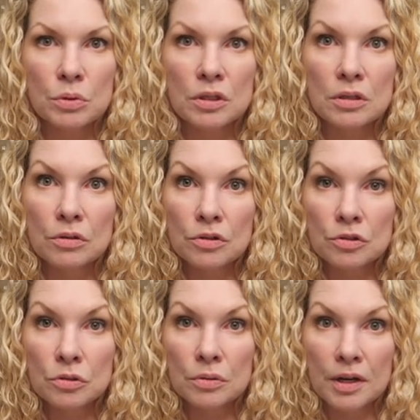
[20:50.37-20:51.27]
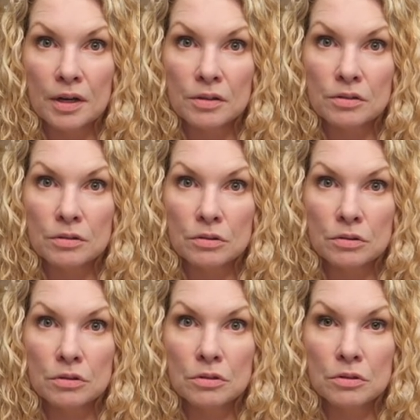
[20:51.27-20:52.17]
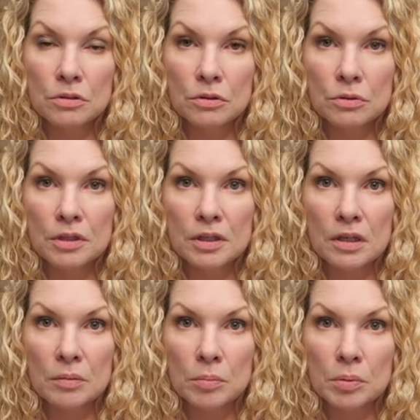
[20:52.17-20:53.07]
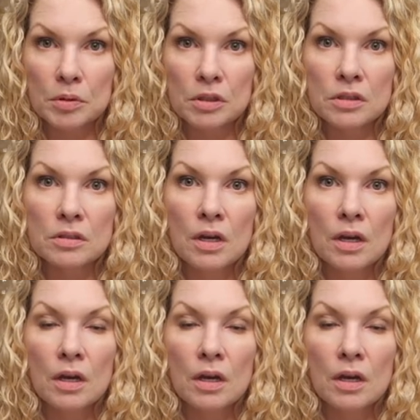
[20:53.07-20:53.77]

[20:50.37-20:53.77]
but it also has good low light capabilities.